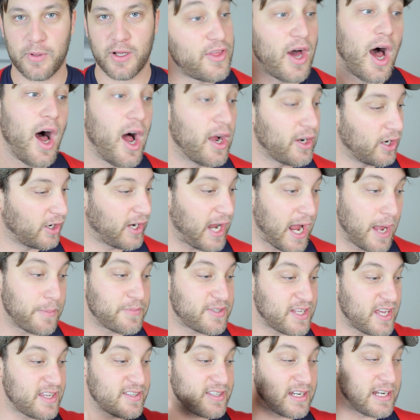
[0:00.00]
The Hunger
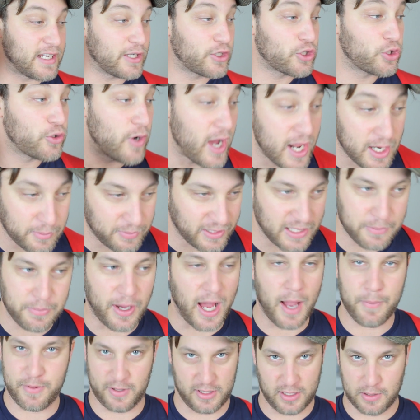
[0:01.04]
Games is an incredibly
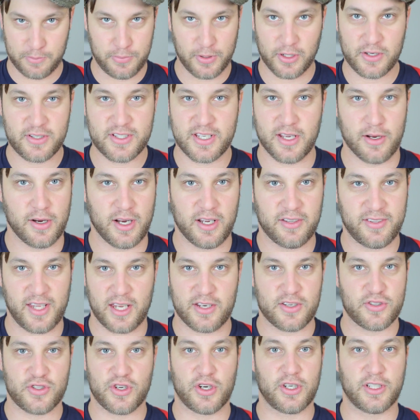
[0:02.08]
popular book series,
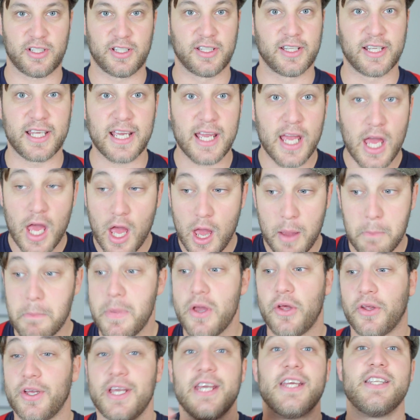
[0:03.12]
and certainly
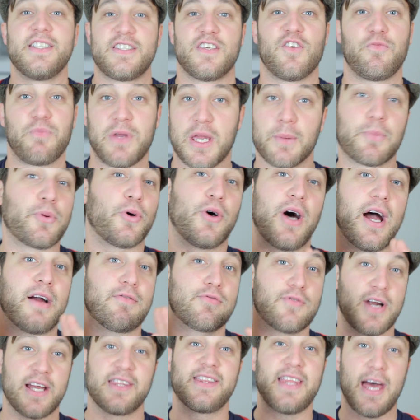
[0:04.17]
millions of people
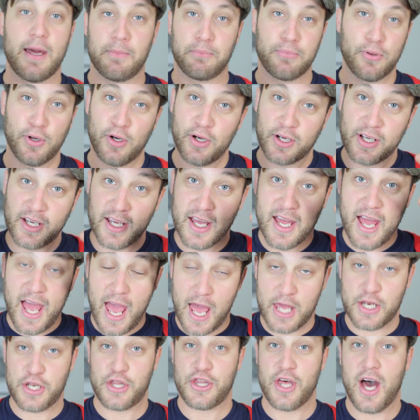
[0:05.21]
have read that book
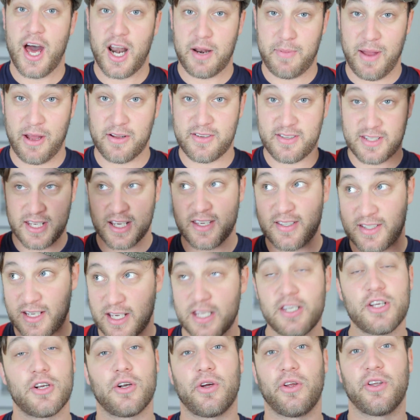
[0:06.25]
and thought about
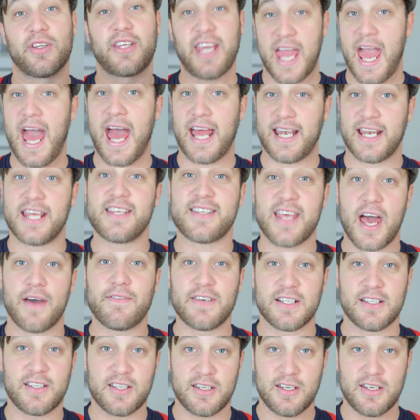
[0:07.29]
16-year-old Katniss
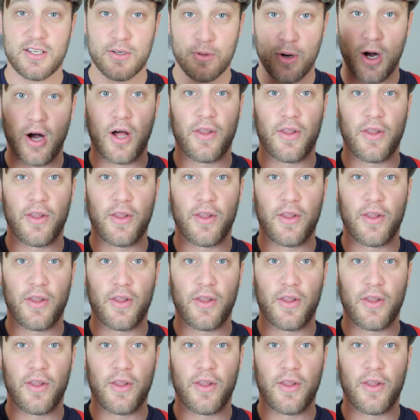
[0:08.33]
having to do